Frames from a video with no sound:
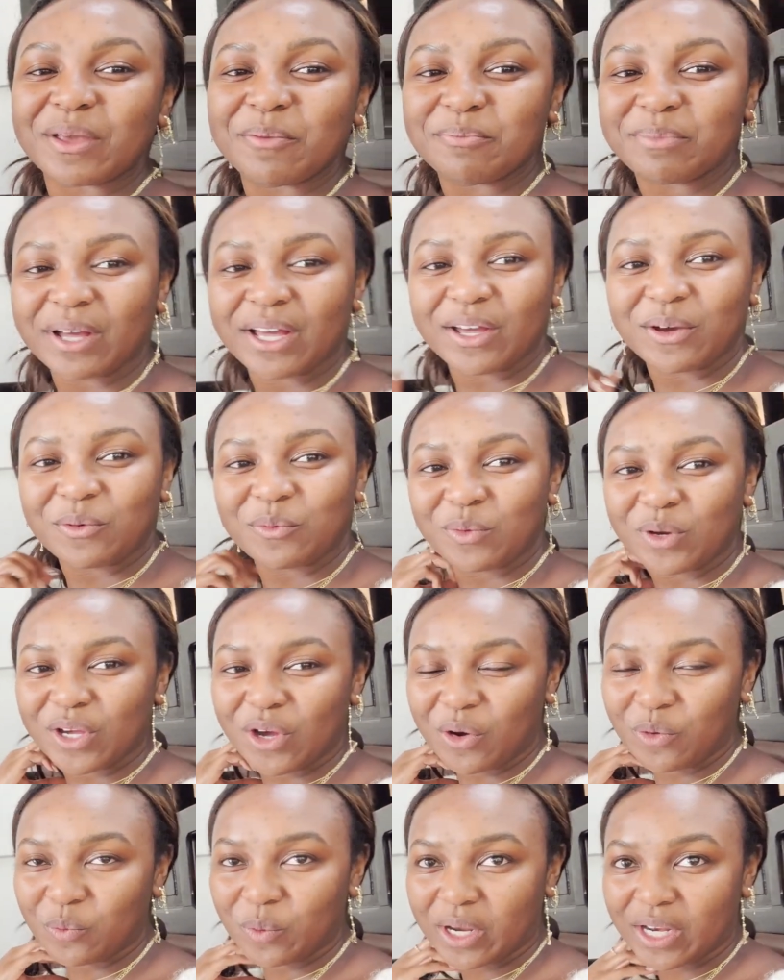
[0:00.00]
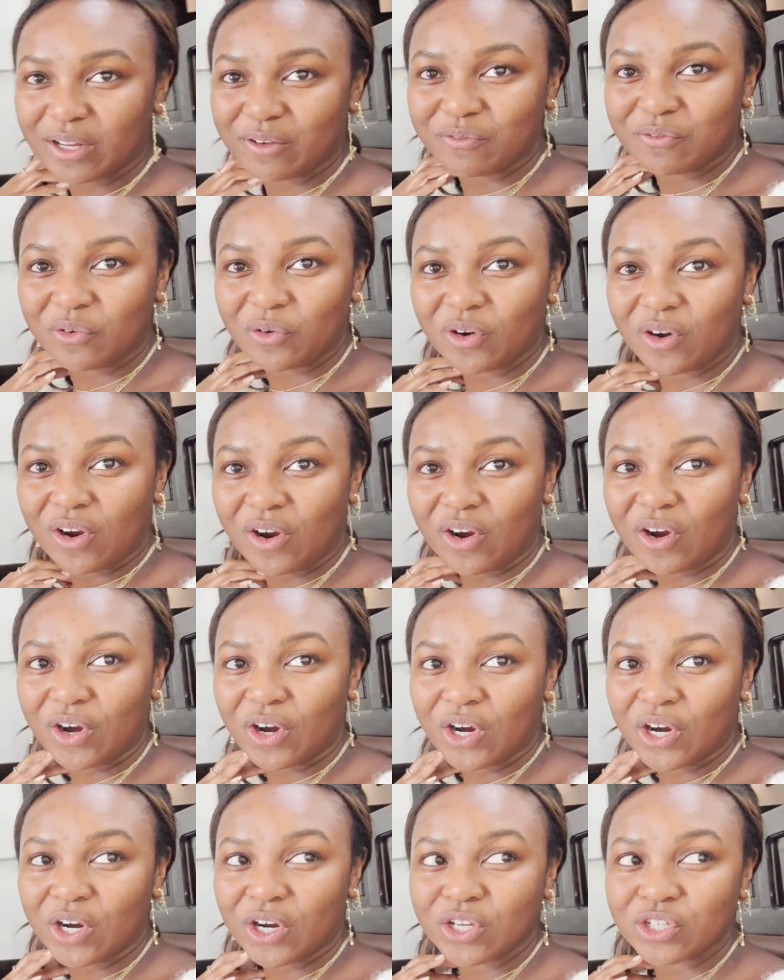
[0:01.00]
but we are waiting for
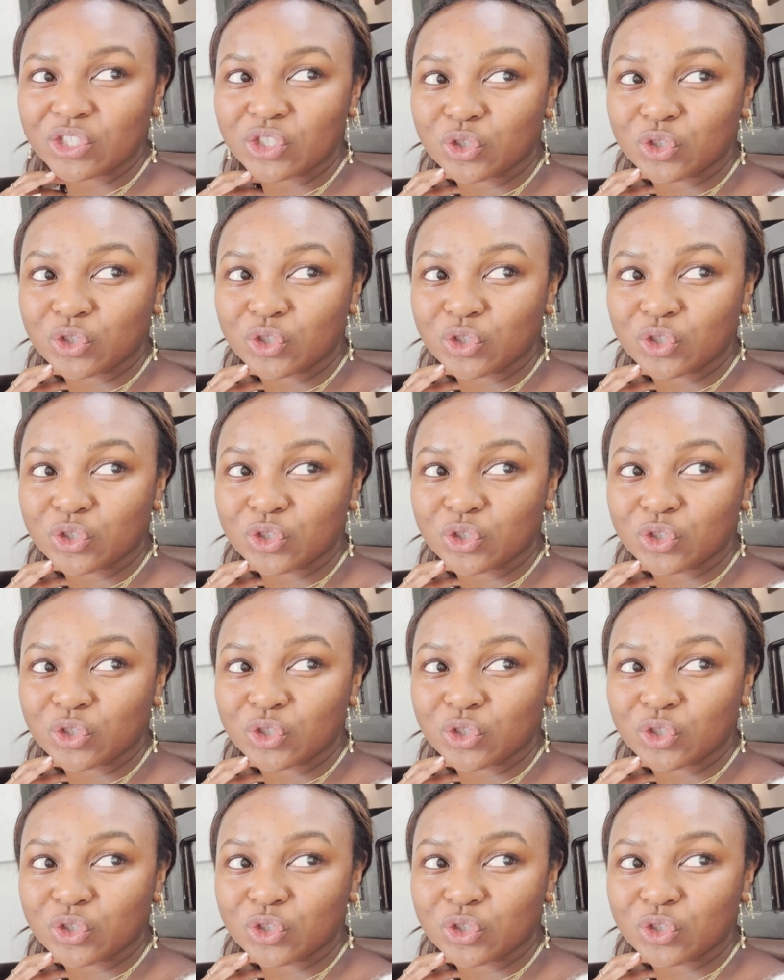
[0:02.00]
our